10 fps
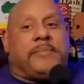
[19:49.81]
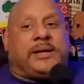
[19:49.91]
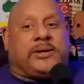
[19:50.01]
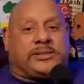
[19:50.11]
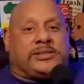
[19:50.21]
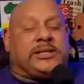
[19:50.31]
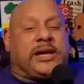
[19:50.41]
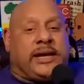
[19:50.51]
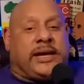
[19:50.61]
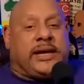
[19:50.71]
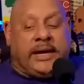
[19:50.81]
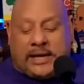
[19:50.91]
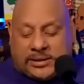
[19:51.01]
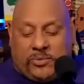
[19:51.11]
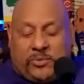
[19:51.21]
Because he
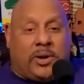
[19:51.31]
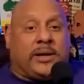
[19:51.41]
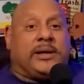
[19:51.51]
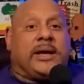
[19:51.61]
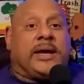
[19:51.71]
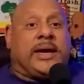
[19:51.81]
doesn't want to. Did I